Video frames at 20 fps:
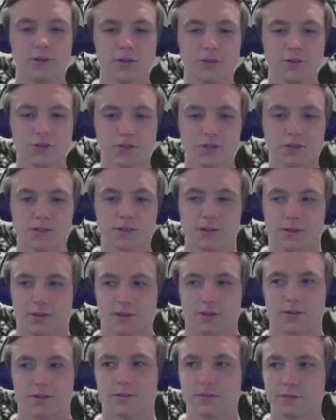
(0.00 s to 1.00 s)
just
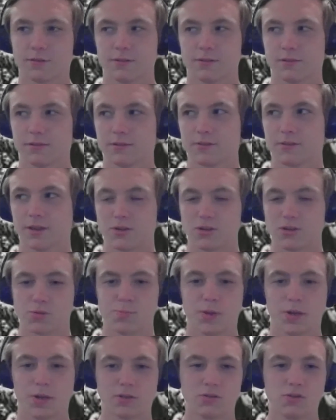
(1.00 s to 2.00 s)
like they
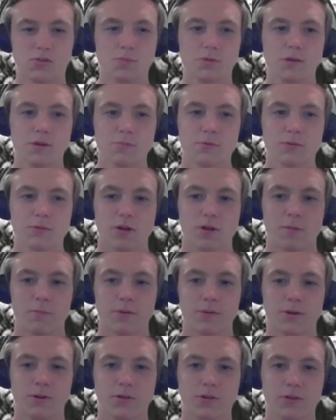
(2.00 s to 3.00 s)
just pick two people up
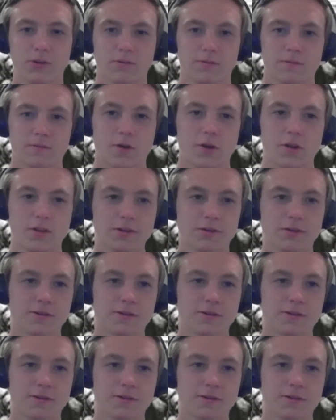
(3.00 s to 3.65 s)
and are like, fight.